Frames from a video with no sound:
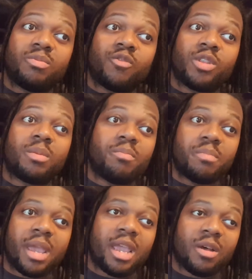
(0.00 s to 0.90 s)

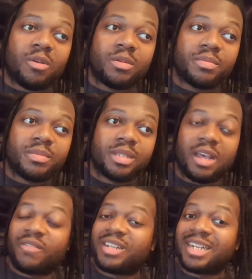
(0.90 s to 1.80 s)
male
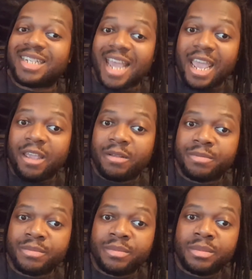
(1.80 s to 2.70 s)
of today,
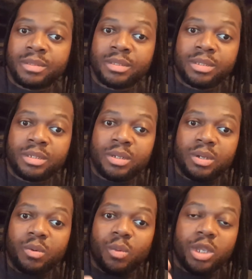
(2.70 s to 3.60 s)

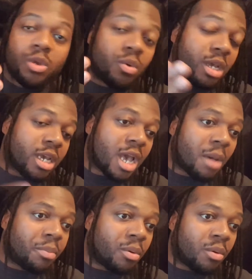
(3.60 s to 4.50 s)
when you
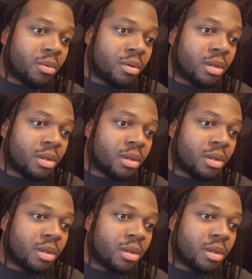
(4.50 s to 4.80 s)
couple